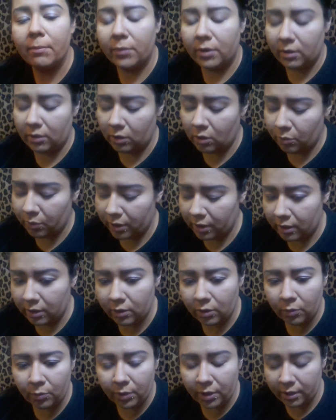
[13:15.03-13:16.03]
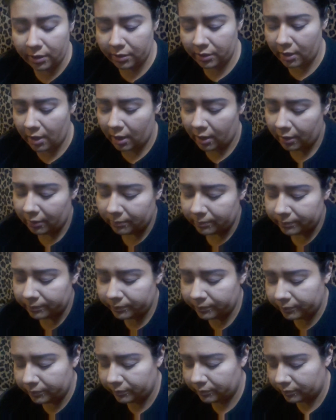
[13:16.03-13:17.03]
gonna go in with
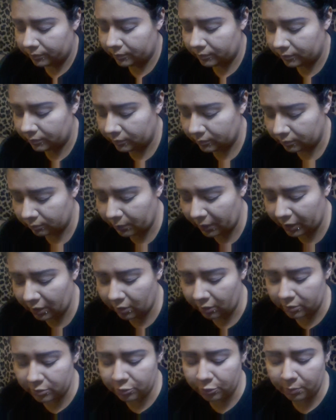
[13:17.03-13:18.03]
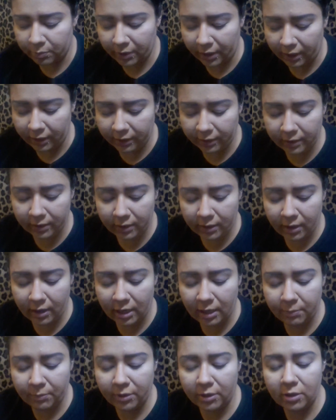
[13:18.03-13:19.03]
my contour palette, and
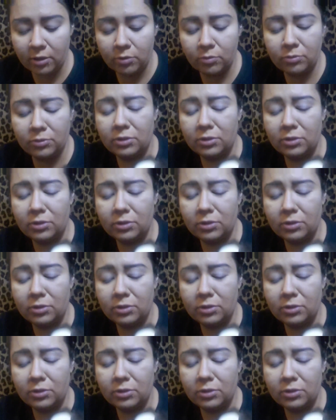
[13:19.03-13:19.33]
I'm gonna use